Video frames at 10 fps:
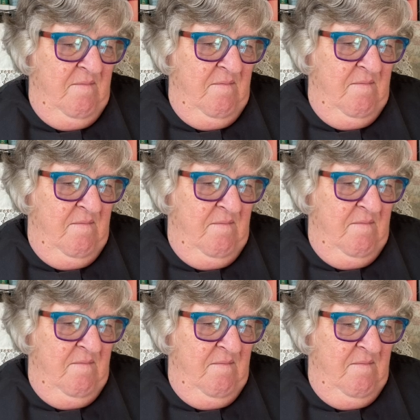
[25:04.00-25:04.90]

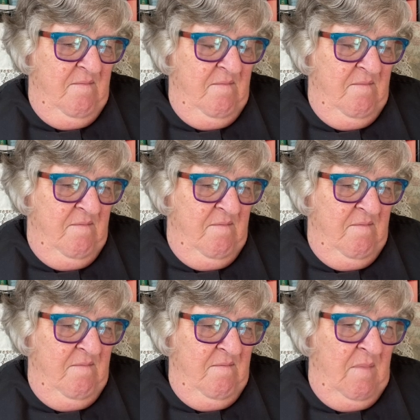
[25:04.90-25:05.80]

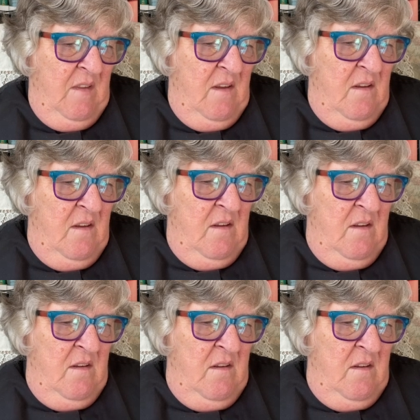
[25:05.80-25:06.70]

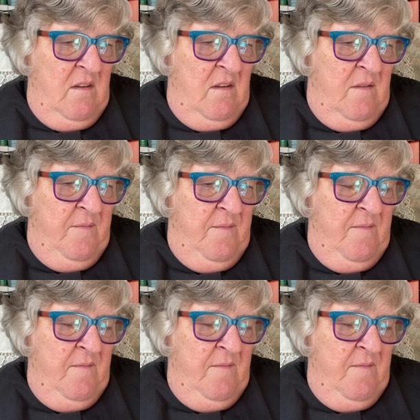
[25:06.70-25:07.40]
(silence)